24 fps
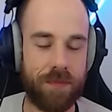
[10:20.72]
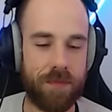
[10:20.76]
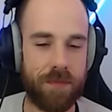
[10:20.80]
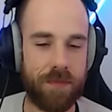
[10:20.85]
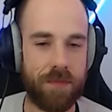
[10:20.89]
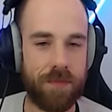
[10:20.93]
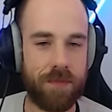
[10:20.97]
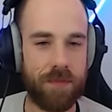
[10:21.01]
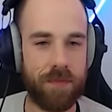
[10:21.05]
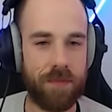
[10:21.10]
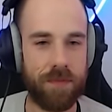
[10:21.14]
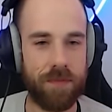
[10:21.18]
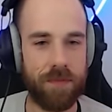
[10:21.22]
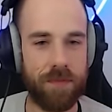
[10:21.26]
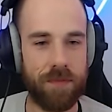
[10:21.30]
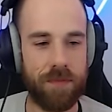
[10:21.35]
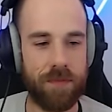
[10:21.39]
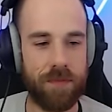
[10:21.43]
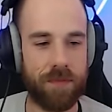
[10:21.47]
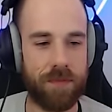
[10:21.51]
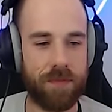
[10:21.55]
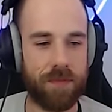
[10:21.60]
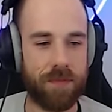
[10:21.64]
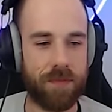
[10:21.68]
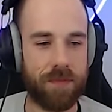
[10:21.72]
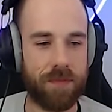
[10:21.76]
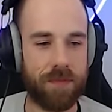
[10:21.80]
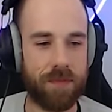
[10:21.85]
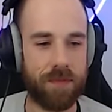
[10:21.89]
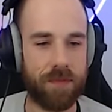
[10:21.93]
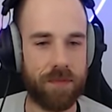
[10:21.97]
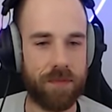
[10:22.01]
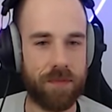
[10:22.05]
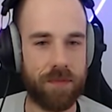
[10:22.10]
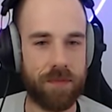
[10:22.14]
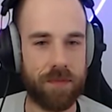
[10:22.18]

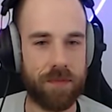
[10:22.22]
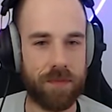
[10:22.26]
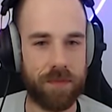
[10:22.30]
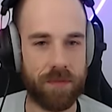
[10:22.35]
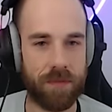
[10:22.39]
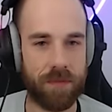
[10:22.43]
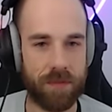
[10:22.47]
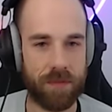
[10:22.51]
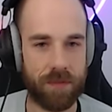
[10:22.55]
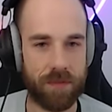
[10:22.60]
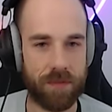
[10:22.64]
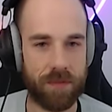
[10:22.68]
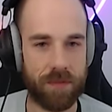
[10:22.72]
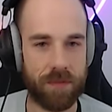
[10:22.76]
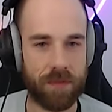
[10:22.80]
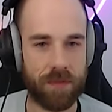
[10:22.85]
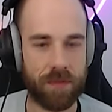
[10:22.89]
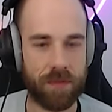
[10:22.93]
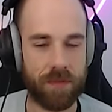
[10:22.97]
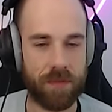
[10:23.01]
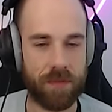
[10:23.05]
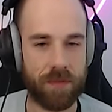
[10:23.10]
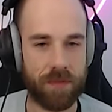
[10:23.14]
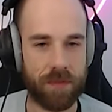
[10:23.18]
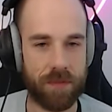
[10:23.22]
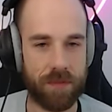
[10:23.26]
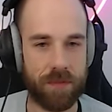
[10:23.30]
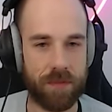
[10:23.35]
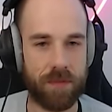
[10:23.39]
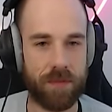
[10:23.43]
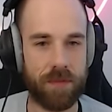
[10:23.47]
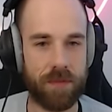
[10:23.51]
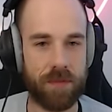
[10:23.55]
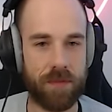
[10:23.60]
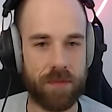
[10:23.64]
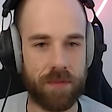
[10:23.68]

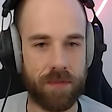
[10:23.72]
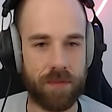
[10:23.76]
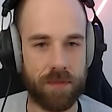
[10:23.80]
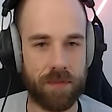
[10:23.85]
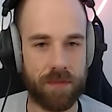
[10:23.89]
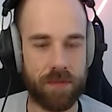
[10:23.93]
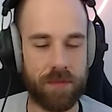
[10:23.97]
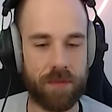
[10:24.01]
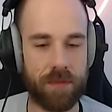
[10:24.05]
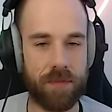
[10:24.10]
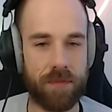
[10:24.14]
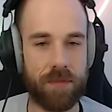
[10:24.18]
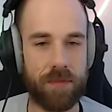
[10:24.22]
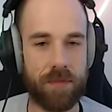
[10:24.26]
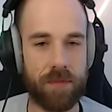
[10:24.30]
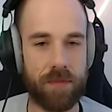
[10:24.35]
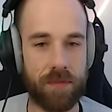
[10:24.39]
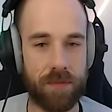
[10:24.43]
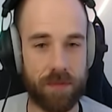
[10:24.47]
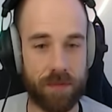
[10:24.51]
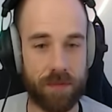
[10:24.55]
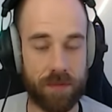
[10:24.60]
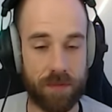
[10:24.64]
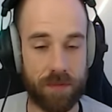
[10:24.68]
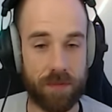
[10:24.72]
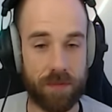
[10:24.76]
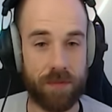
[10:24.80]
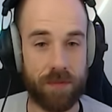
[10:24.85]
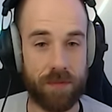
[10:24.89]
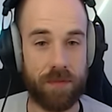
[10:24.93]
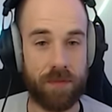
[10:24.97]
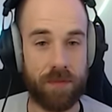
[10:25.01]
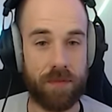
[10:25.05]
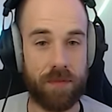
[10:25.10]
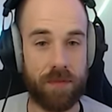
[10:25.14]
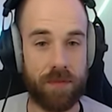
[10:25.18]

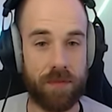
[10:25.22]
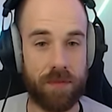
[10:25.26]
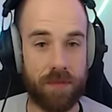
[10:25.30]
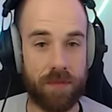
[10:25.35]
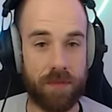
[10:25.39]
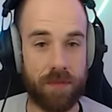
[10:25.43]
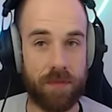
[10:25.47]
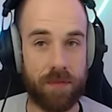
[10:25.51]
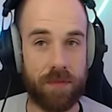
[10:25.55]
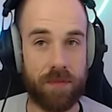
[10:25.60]
No words are spoken by the person on screen.